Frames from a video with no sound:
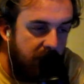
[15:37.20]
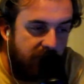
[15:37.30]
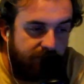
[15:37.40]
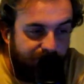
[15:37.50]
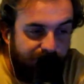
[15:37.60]

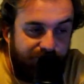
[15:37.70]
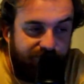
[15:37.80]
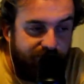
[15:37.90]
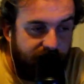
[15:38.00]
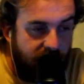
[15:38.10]
Anyways,
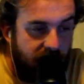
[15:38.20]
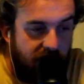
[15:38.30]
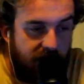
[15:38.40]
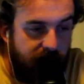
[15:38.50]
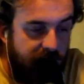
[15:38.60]

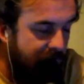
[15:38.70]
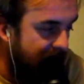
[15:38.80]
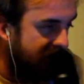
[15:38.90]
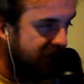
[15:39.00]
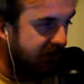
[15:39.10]
I'm
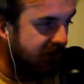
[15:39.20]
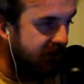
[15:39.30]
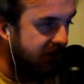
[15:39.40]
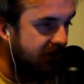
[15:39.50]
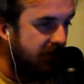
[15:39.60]
going
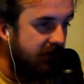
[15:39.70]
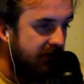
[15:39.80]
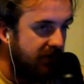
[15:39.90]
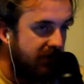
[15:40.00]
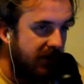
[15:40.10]

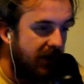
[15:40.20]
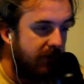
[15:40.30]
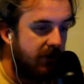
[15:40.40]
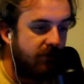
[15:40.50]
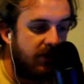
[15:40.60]

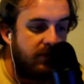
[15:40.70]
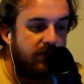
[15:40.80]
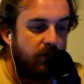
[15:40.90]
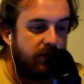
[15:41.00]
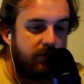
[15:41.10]
to
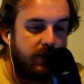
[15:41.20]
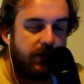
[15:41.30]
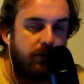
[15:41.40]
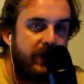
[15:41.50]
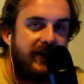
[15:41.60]
train my voice
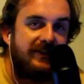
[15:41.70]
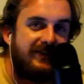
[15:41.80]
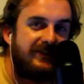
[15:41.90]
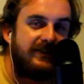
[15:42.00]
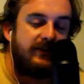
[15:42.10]
to be a little
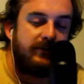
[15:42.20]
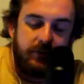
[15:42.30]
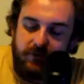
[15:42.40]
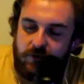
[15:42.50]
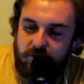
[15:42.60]
better
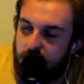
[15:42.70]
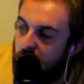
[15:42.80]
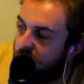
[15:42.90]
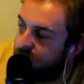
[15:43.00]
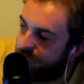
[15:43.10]
before
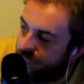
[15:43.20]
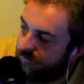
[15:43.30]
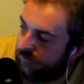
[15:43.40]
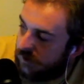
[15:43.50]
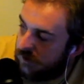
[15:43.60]
tomorrow.
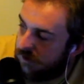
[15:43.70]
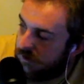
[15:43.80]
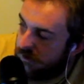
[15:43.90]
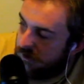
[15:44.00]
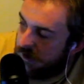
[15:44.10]

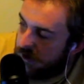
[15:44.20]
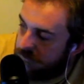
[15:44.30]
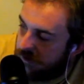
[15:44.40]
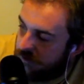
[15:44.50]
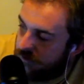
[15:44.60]

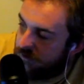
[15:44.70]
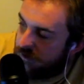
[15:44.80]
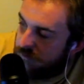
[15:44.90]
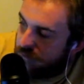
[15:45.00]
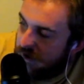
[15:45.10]
And I'm going to
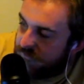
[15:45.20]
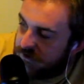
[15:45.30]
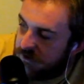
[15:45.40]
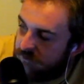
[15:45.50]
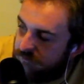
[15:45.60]
do it in the
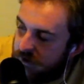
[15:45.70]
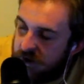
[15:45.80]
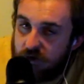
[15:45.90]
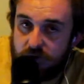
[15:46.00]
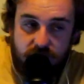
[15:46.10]
privacy
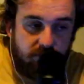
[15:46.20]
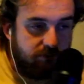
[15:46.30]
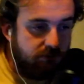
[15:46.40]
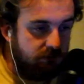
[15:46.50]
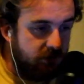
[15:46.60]
of my
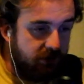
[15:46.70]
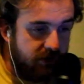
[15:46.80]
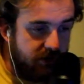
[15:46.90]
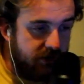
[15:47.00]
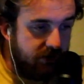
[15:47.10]
own
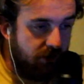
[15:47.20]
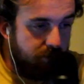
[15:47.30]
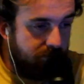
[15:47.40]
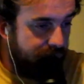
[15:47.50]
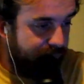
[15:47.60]

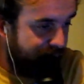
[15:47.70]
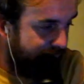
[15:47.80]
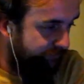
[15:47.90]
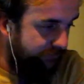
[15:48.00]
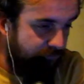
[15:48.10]
home,
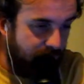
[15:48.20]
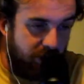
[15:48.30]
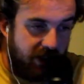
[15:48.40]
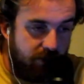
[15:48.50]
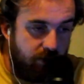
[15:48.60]

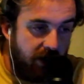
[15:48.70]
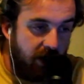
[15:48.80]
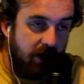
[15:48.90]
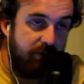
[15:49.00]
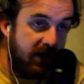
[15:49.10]
without
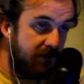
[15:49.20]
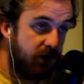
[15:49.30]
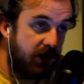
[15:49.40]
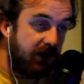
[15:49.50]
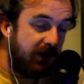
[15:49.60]
waking up
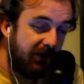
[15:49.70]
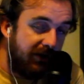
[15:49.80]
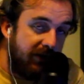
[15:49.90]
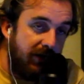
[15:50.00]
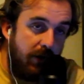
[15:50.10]
anybody
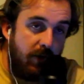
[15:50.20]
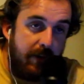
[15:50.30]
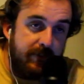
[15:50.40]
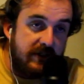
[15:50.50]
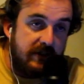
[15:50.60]

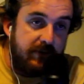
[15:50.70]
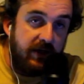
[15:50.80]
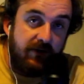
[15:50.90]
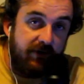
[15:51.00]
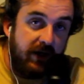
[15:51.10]
who happens
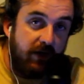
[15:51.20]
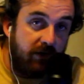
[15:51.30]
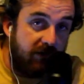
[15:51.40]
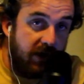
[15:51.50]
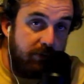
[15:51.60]
to be living
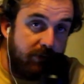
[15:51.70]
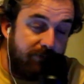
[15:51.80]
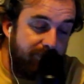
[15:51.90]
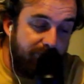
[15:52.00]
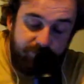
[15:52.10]
here asleep.